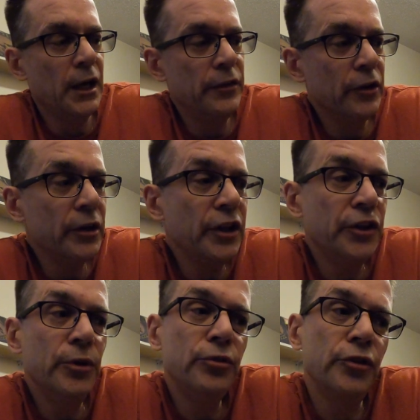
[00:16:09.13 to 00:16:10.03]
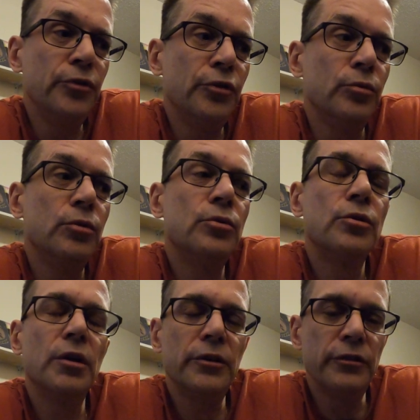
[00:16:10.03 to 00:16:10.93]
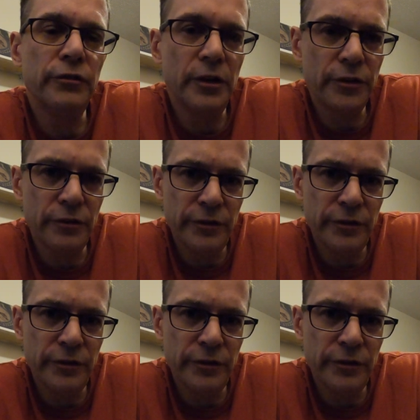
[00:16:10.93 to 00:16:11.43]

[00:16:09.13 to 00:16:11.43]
and they're going to use you to lure other